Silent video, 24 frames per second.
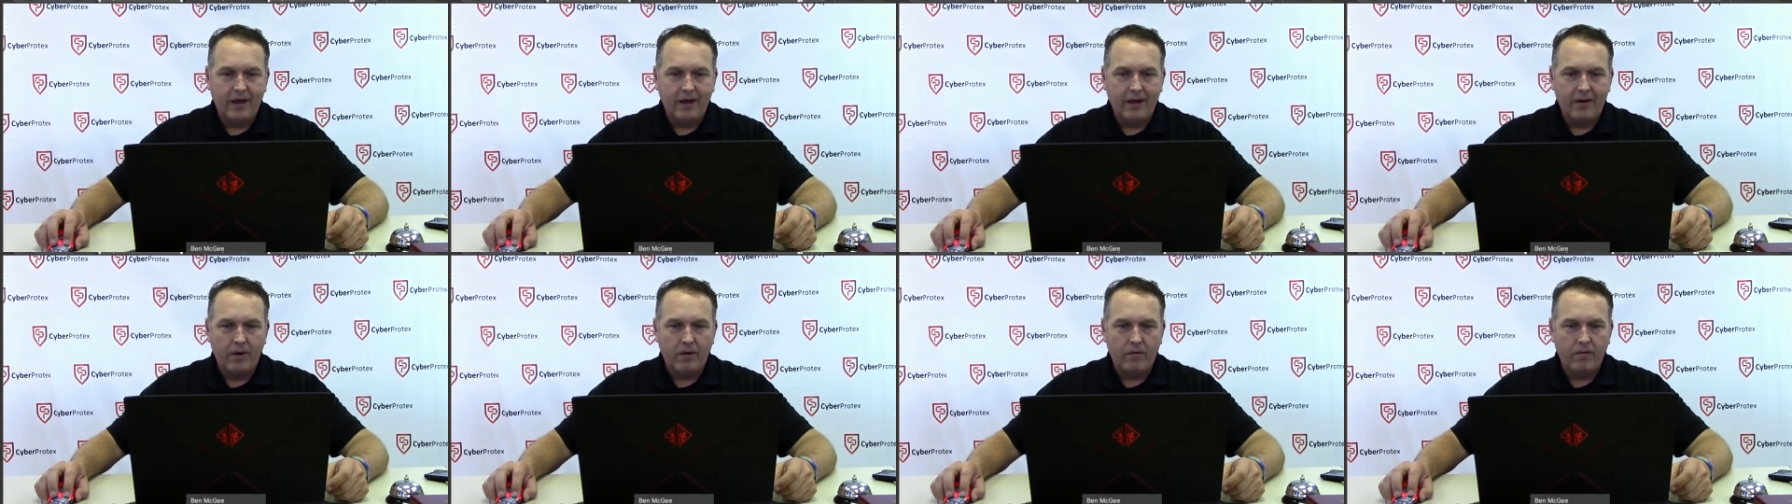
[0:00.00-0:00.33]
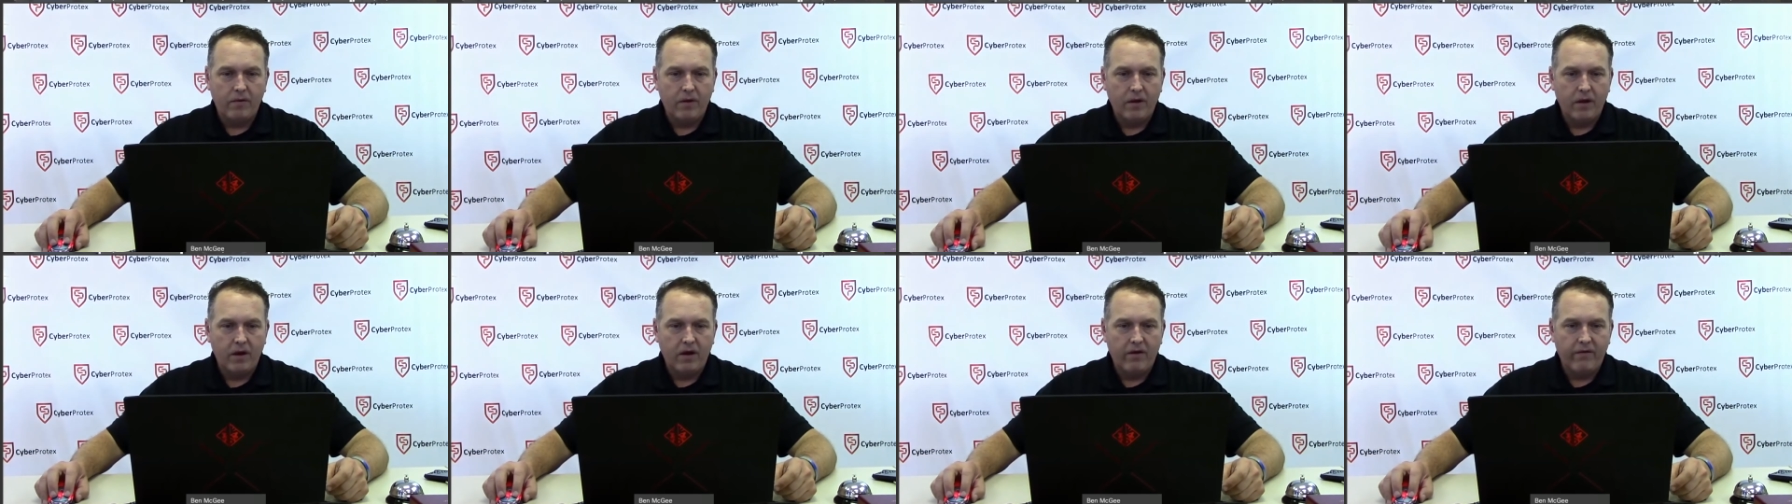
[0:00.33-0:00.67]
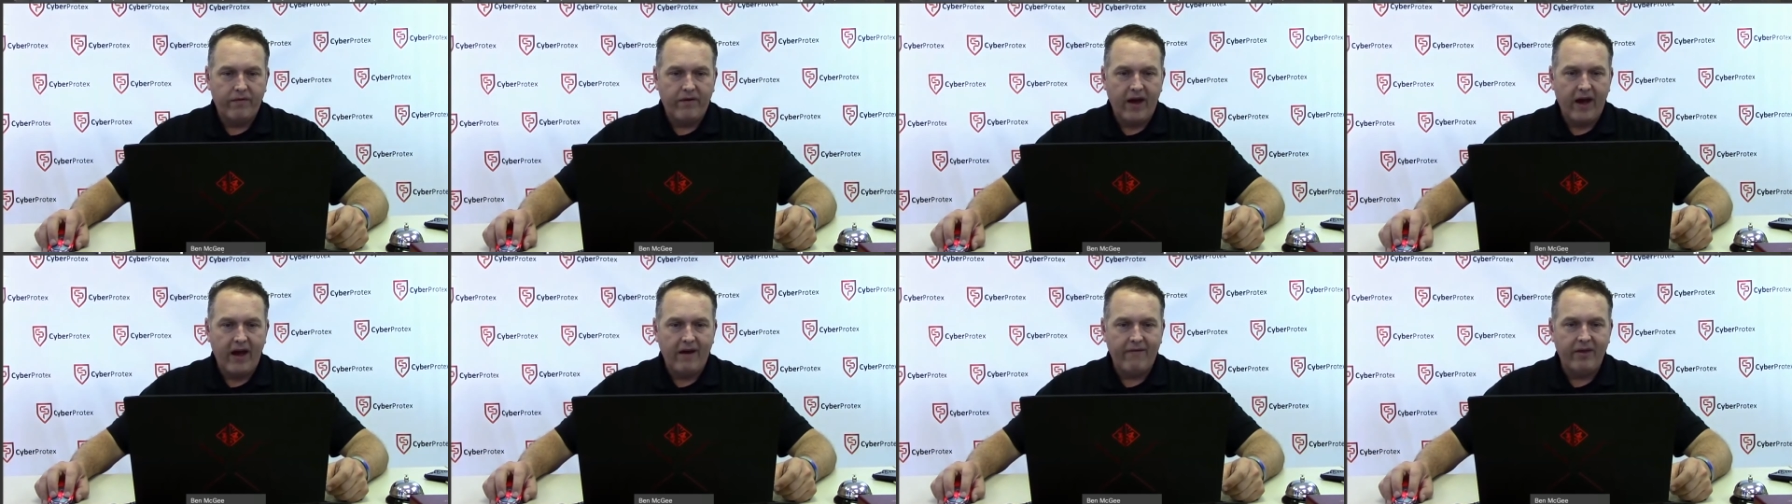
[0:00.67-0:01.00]
if I
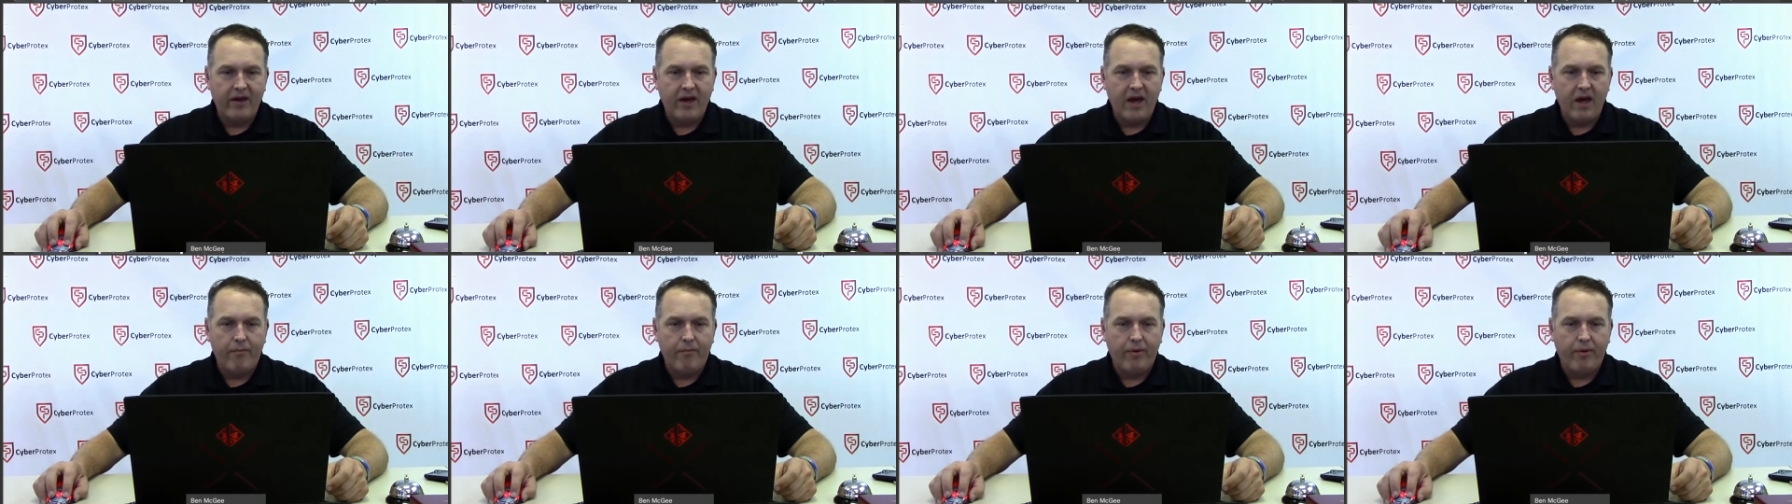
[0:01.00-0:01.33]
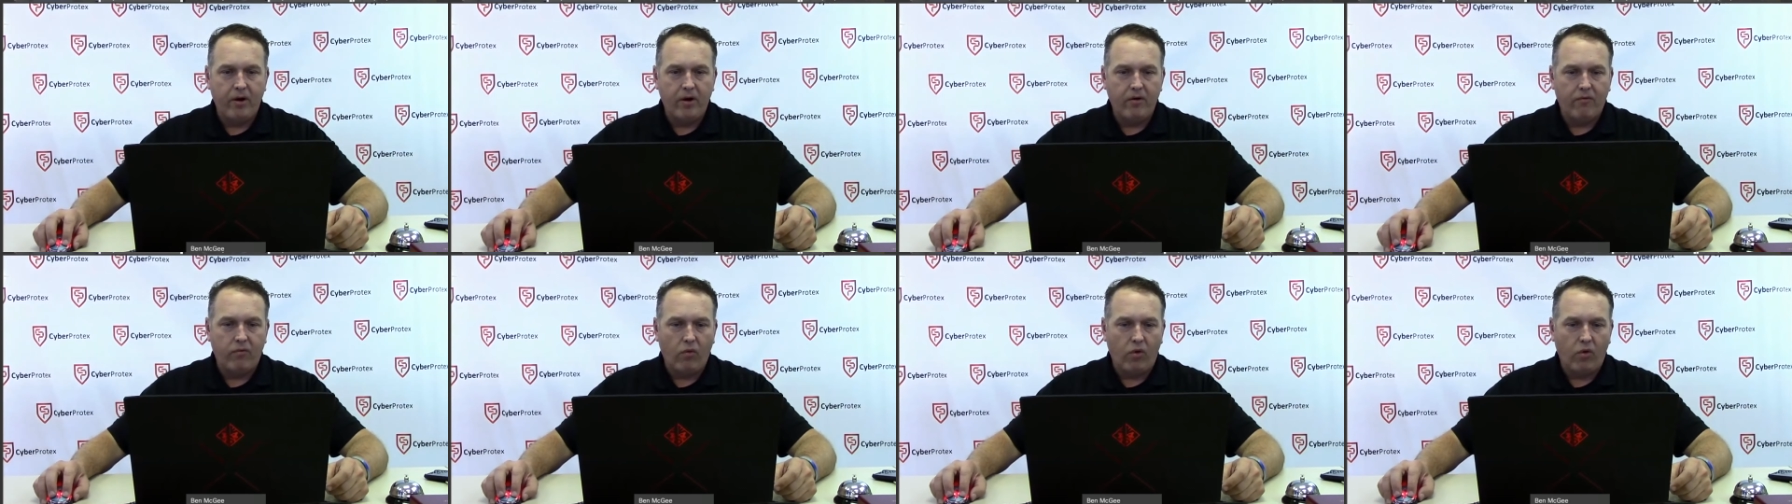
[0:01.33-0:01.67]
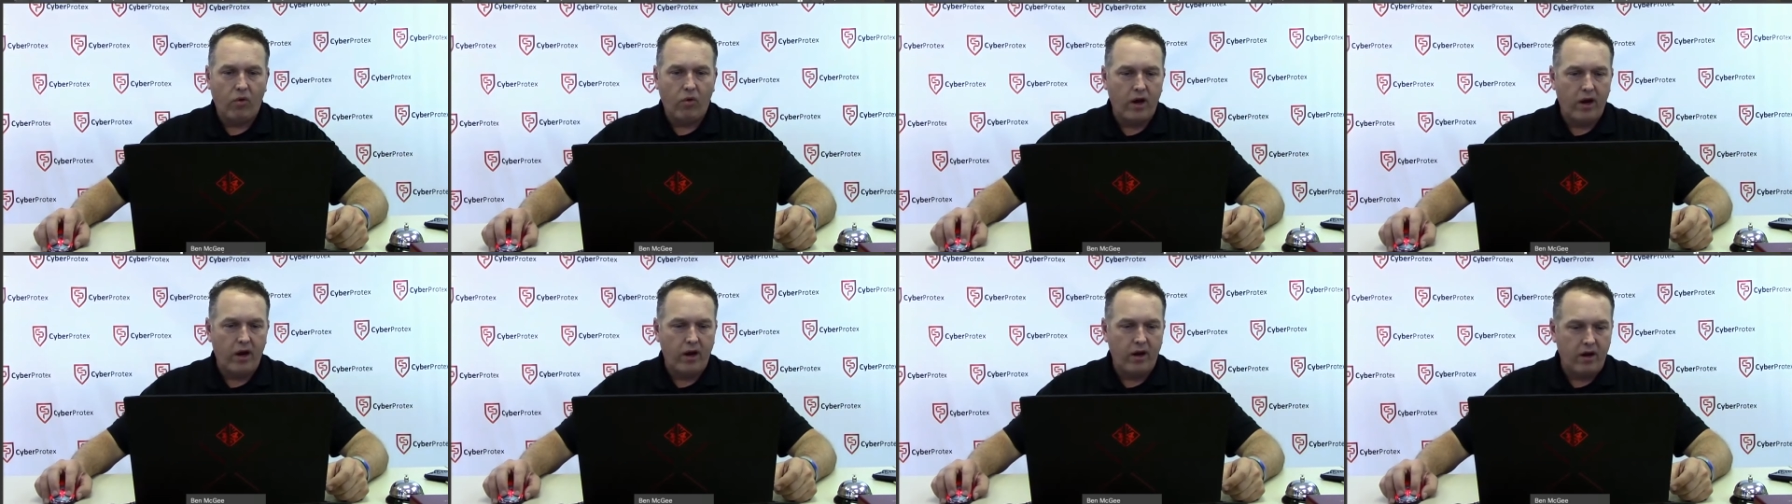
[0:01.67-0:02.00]
have the input of
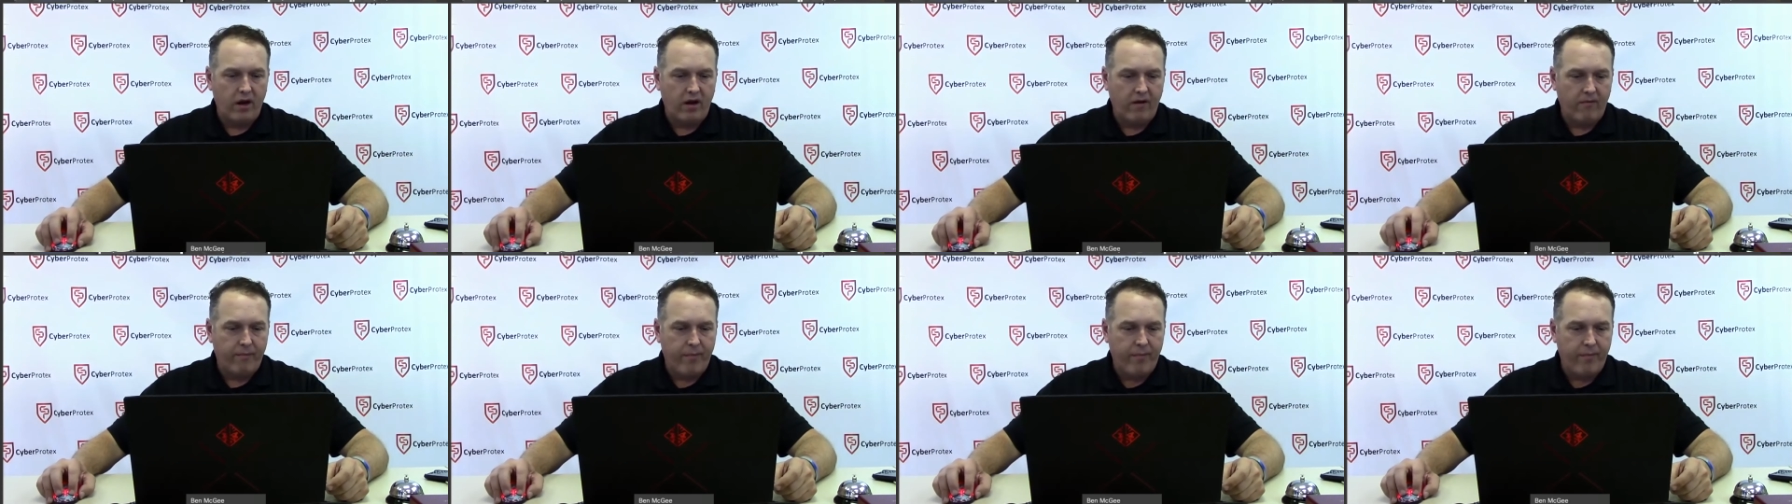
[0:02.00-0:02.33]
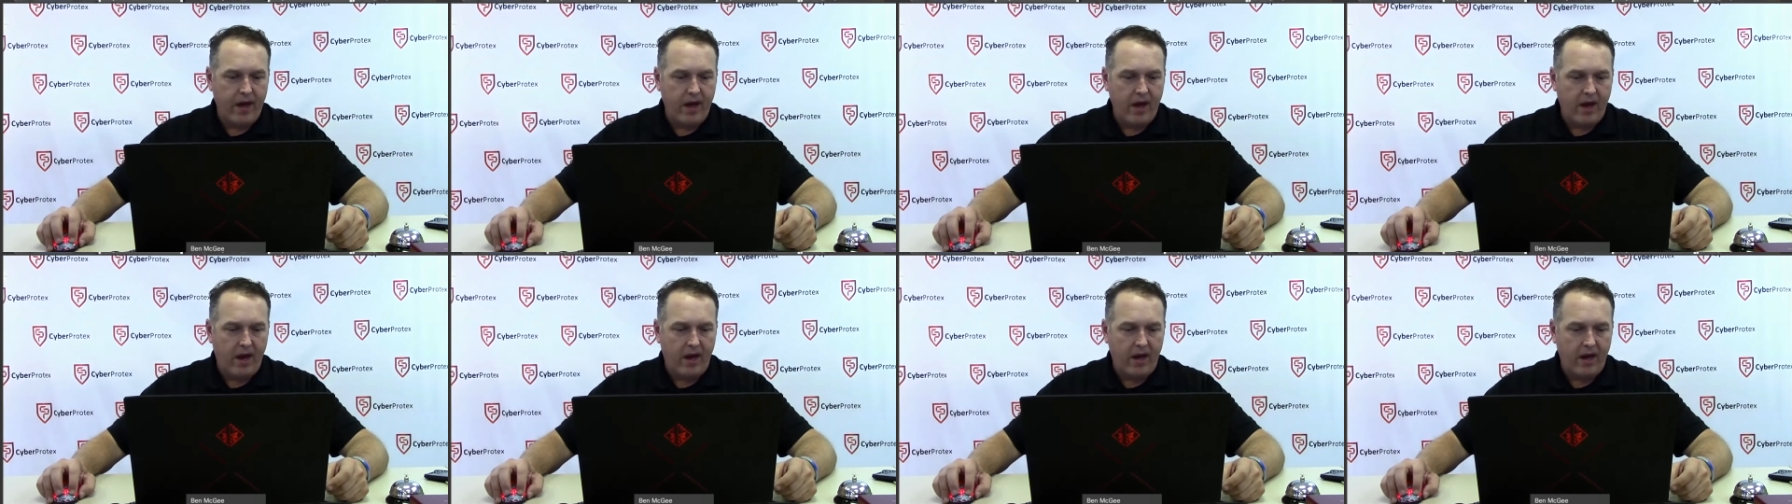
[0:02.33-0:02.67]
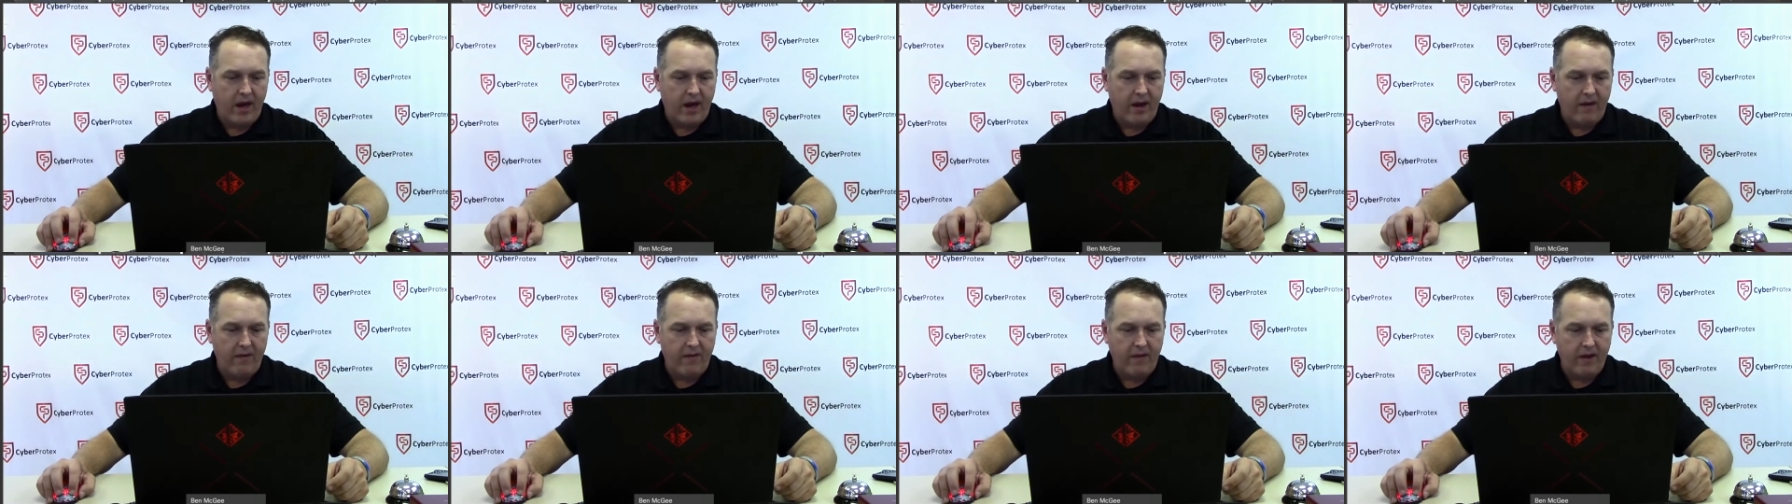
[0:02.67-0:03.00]
one of Ben
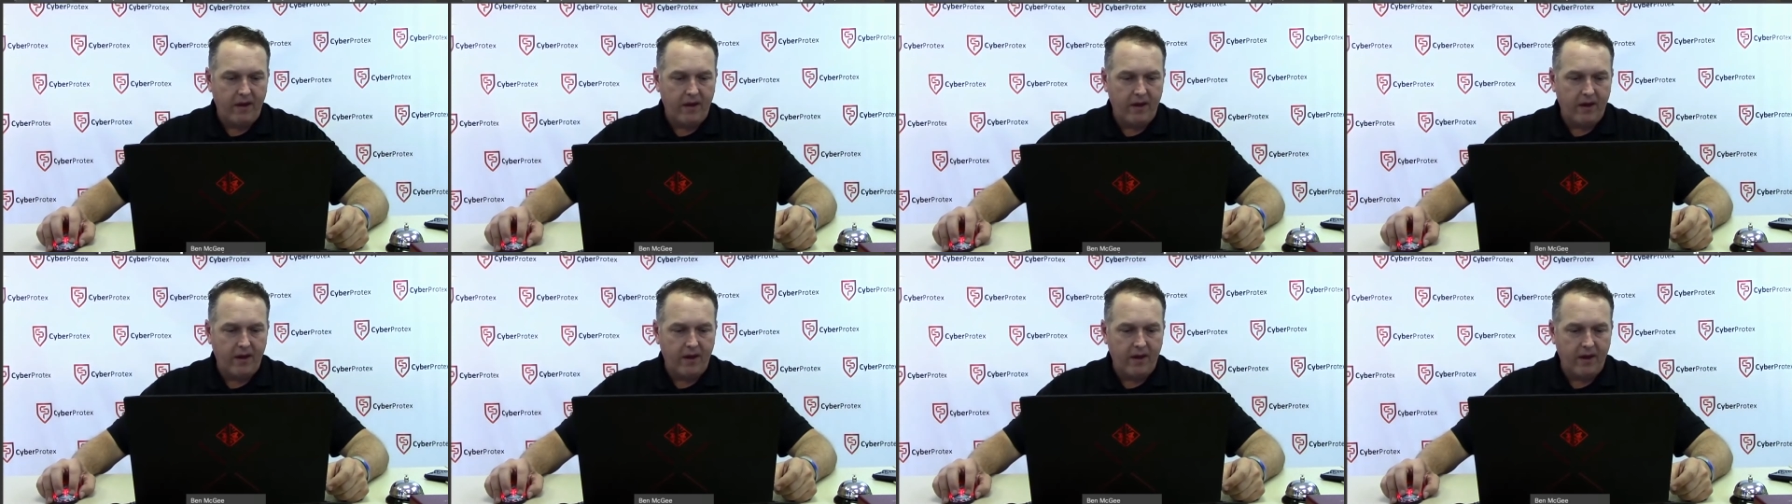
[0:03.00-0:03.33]
and the